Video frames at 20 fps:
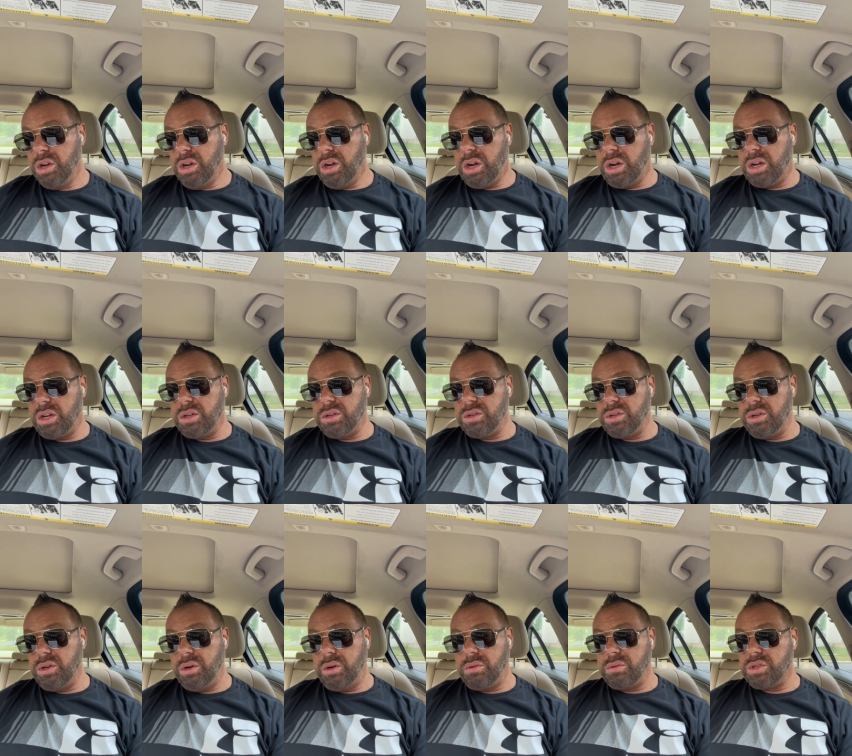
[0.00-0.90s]
uh,
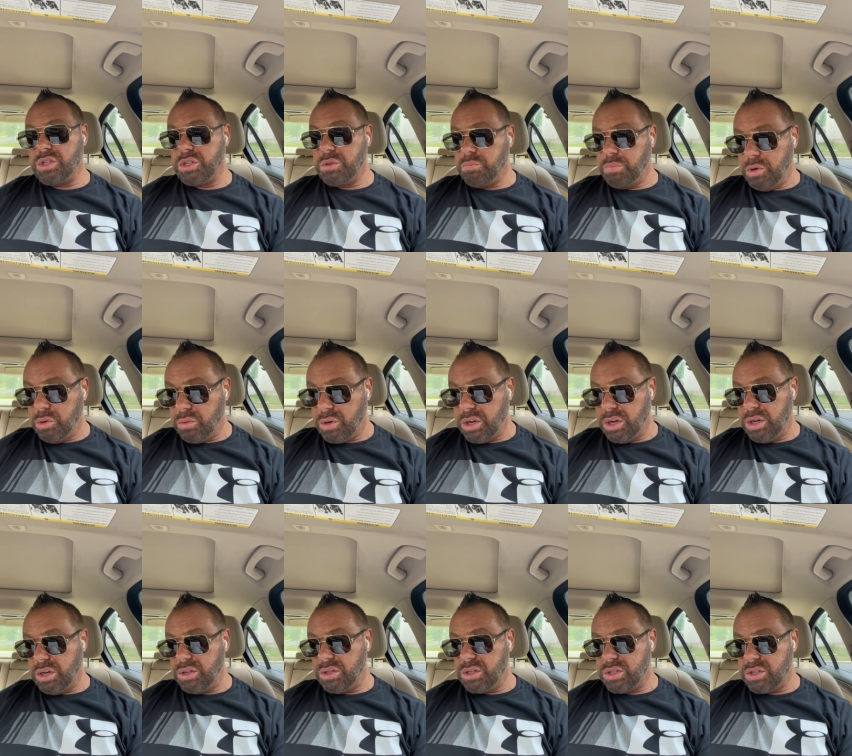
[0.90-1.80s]
you know, spoken
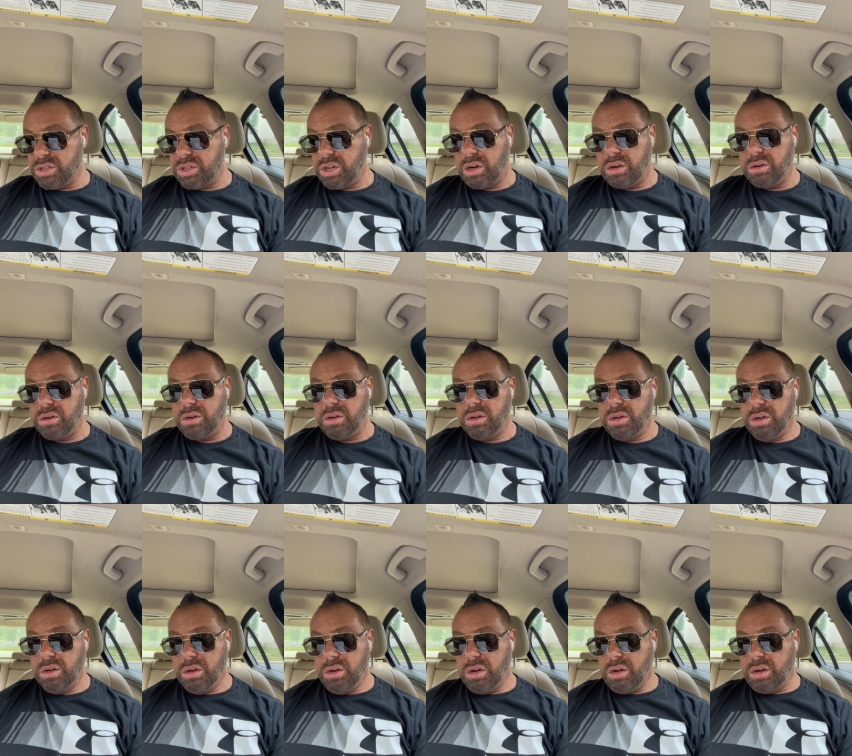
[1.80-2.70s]
and sung
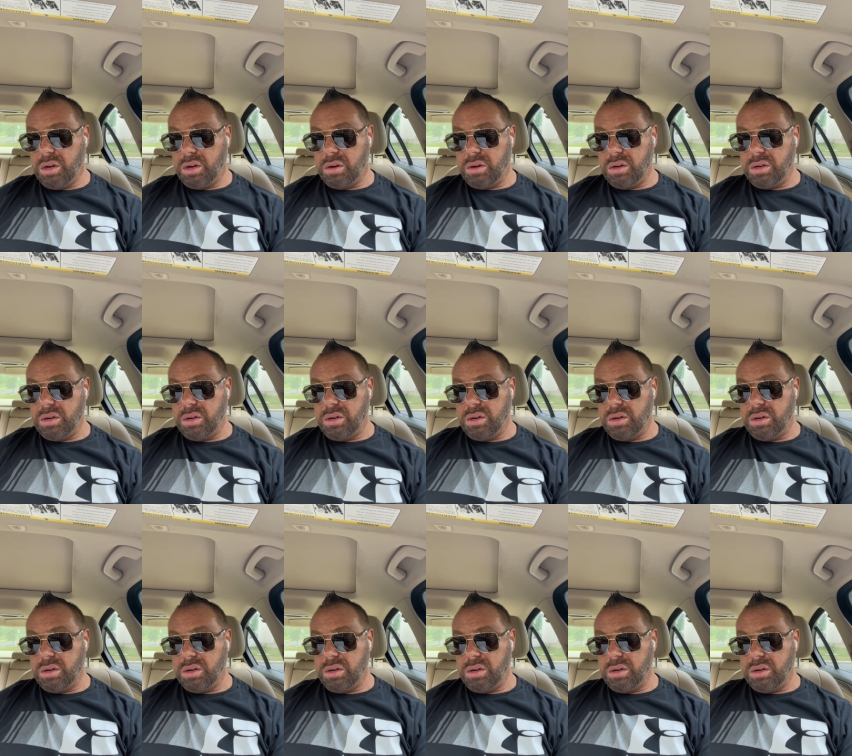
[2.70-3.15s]
uh,